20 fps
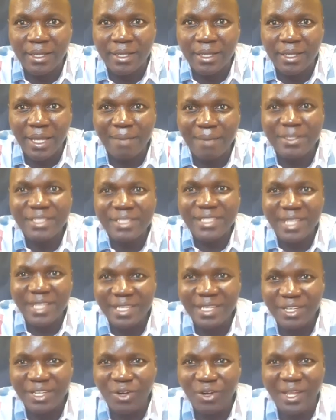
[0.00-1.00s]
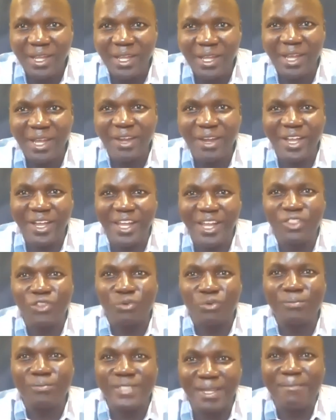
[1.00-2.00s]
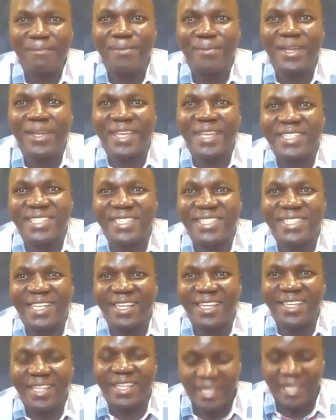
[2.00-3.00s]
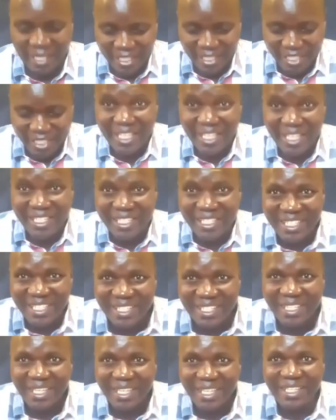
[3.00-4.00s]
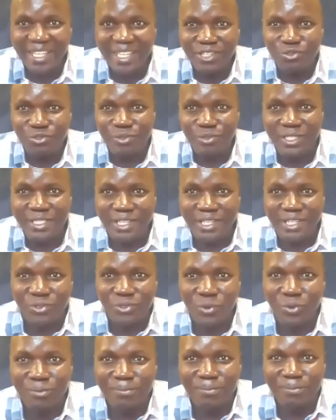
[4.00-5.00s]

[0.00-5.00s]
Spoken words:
I mean jelly at room temperature. Jelly that you eat at home.